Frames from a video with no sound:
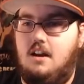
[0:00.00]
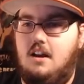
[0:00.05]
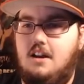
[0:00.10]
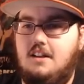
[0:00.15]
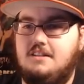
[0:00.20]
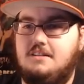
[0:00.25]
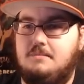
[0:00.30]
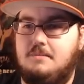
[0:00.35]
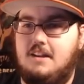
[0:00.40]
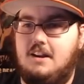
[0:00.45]

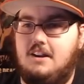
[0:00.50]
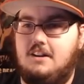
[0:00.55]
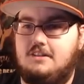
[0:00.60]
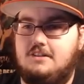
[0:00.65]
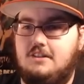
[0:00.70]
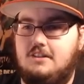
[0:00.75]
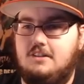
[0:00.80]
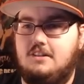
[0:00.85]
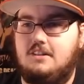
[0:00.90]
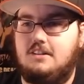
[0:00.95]
Awesome
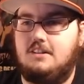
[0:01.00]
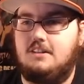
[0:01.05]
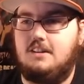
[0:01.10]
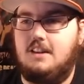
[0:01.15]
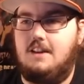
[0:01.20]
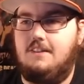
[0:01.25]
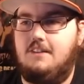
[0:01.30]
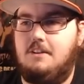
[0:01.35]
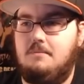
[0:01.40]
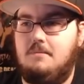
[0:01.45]
character.
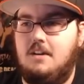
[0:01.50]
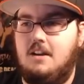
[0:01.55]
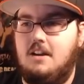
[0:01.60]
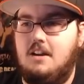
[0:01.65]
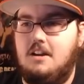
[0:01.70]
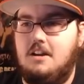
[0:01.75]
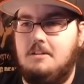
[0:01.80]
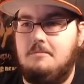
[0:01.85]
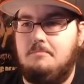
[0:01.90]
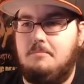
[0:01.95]
Love him.
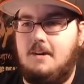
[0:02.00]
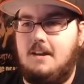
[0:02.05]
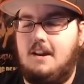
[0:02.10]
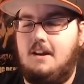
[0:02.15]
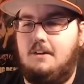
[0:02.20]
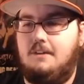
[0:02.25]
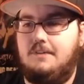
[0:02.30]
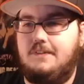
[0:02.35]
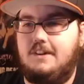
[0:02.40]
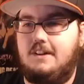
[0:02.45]
But I
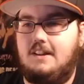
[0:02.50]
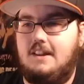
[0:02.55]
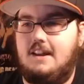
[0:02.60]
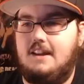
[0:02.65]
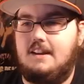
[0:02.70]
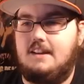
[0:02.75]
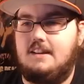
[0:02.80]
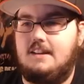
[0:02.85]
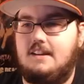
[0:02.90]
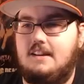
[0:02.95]
don't feel
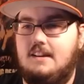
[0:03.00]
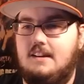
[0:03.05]
like